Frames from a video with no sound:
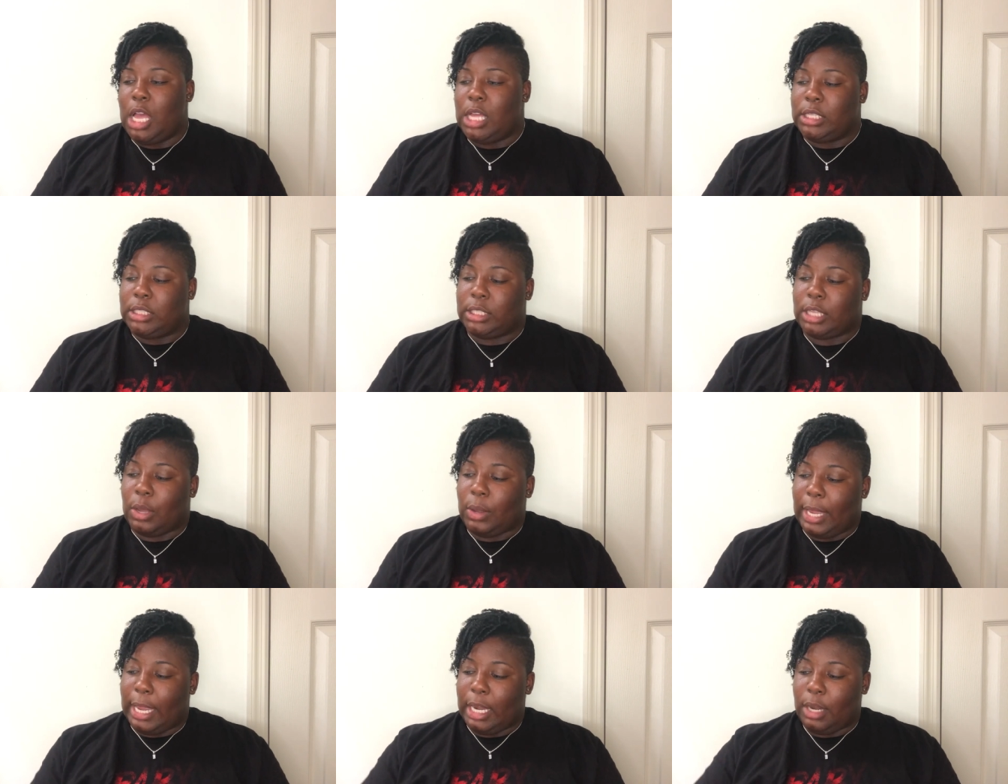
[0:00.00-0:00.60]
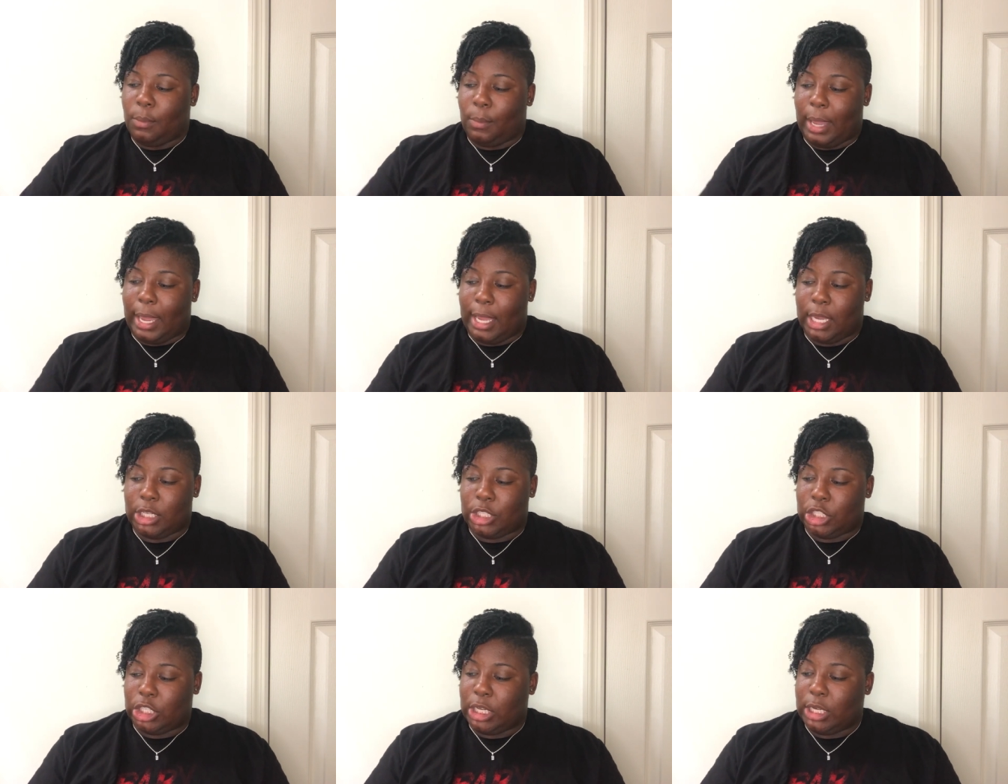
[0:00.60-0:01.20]
So
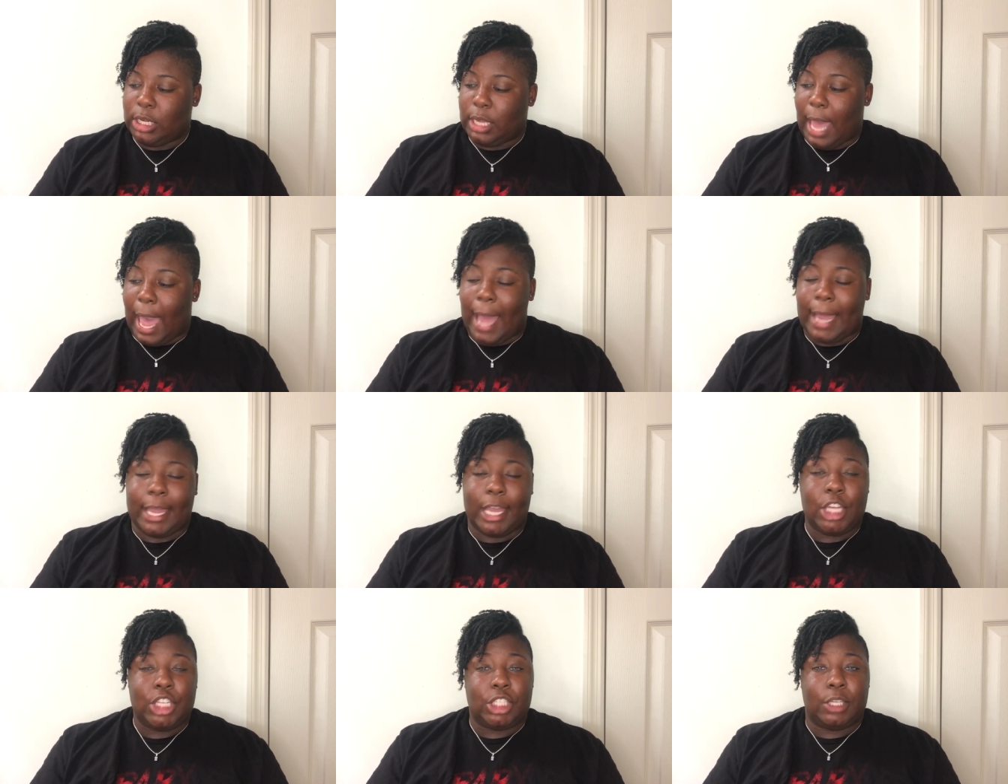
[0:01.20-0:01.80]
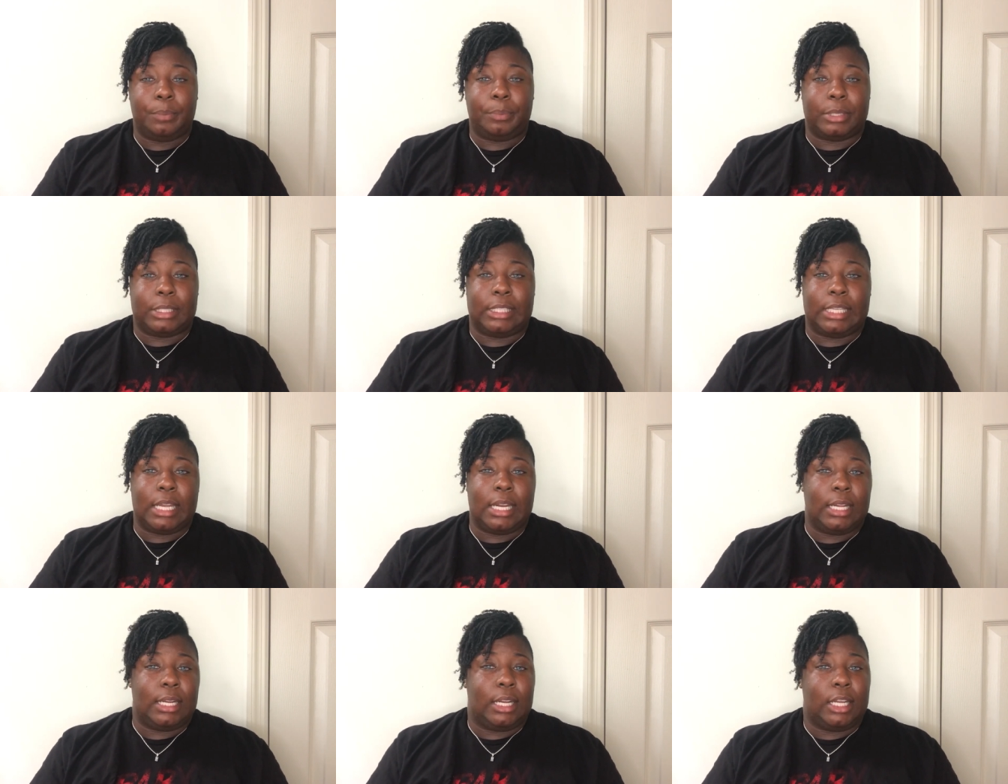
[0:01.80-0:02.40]
anyway, she I guess she
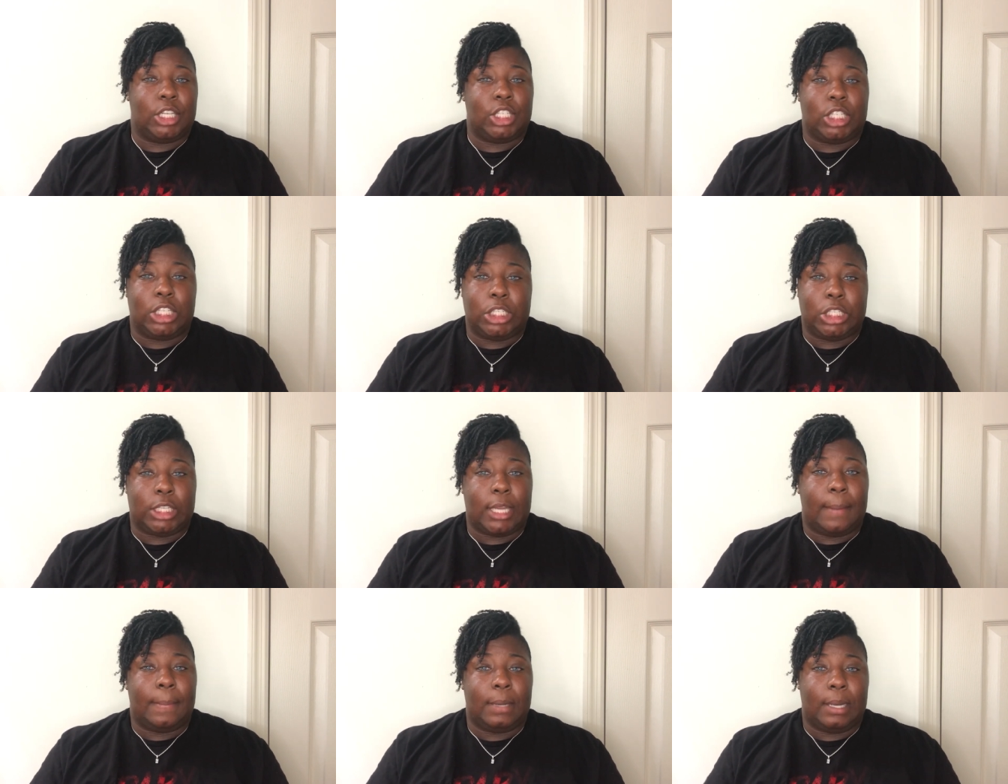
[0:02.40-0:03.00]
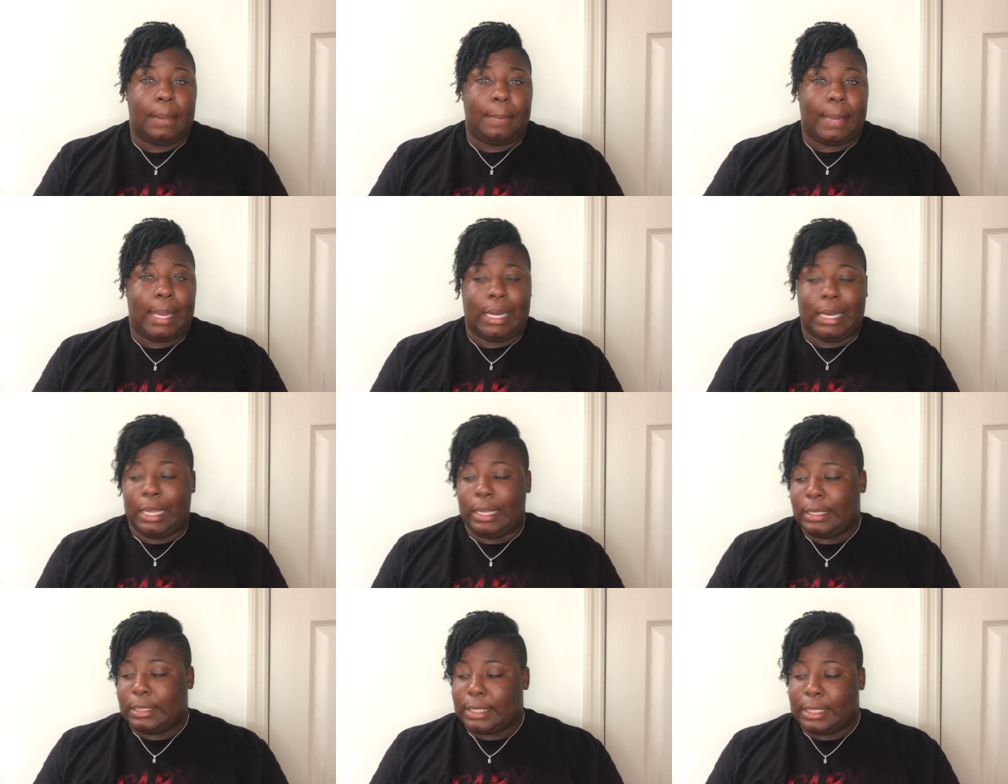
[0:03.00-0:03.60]
pretending that she's shaping up my
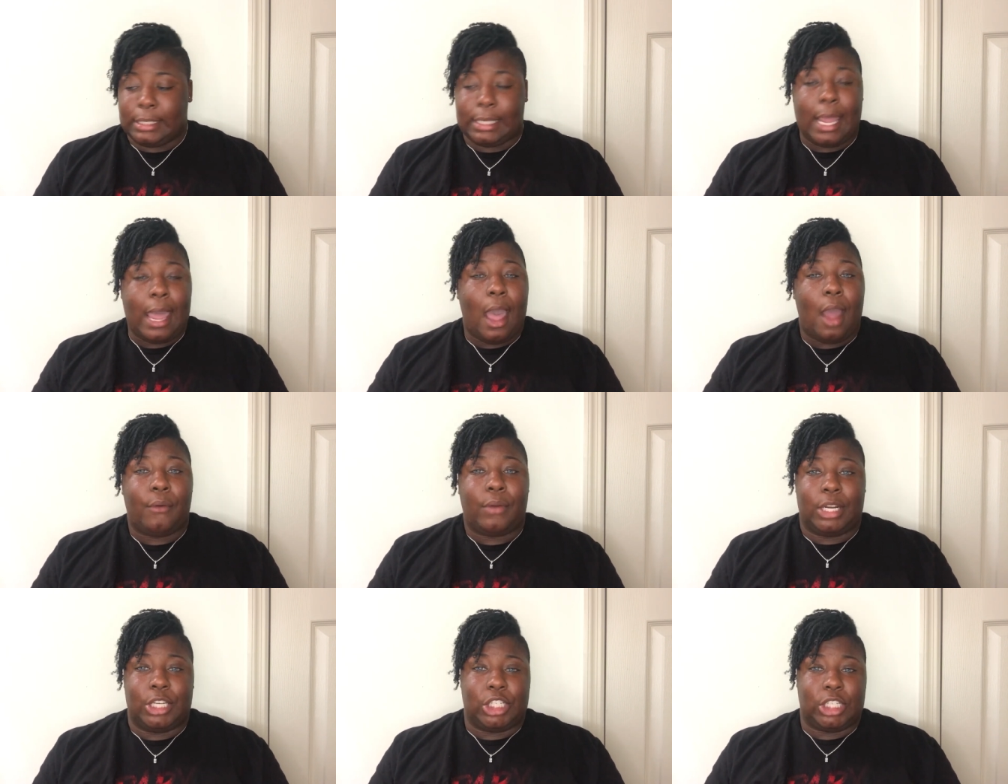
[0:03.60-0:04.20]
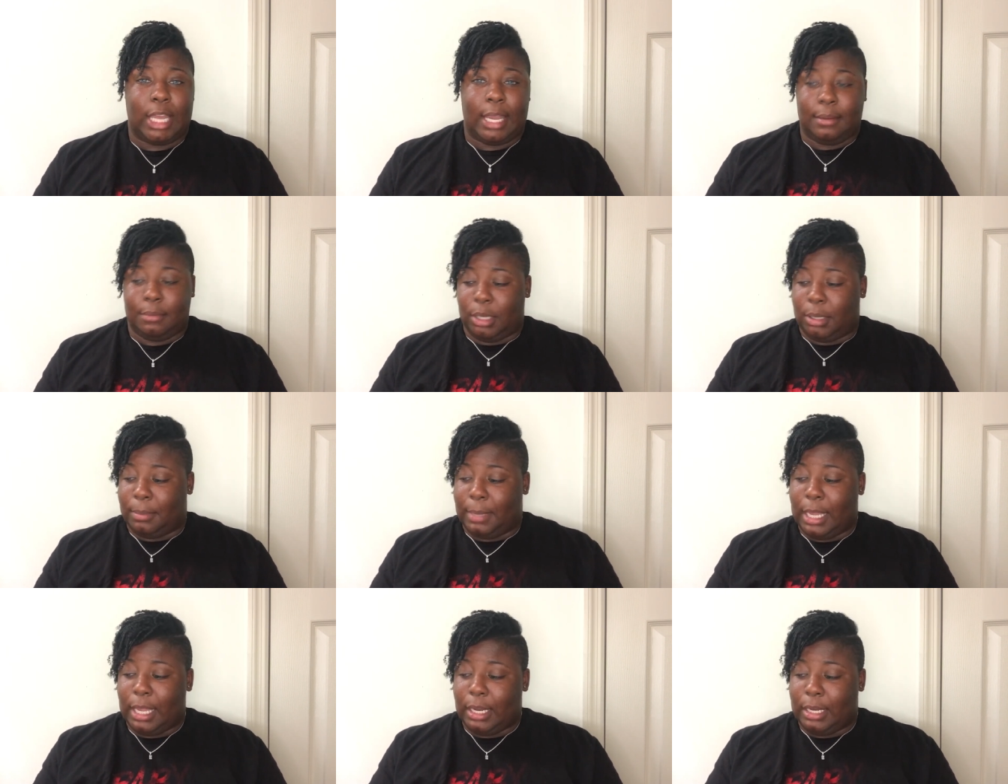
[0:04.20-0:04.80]
nails because they already shaped
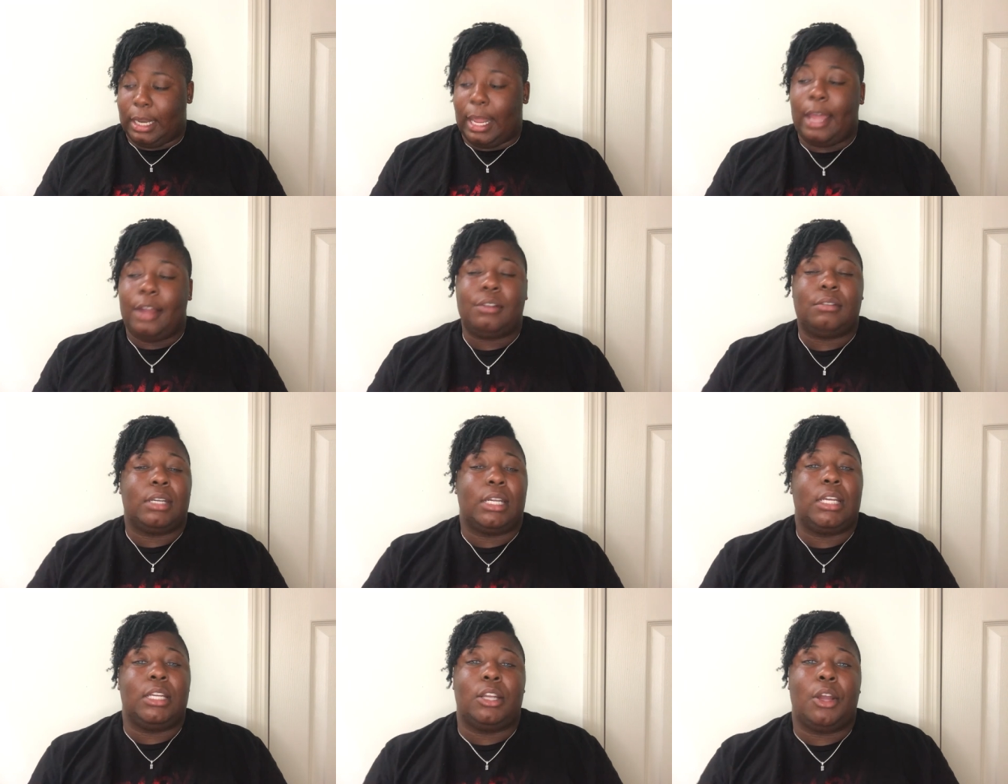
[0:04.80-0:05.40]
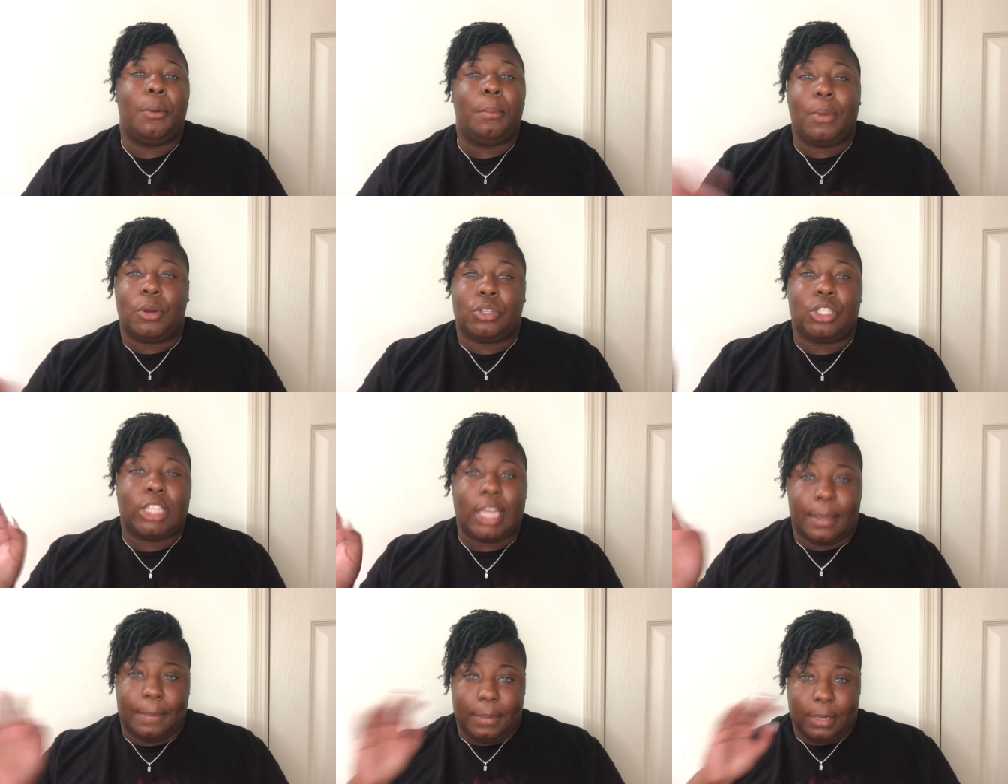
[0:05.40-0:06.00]
up. It they don't need no more
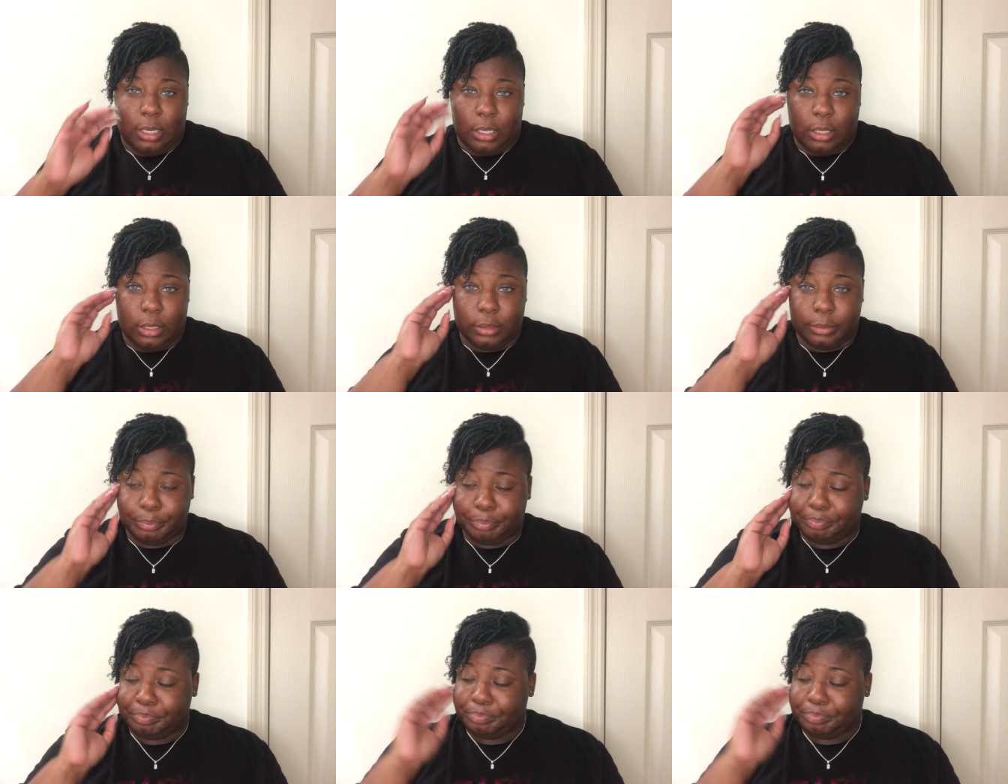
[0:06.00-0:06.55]
shaping up.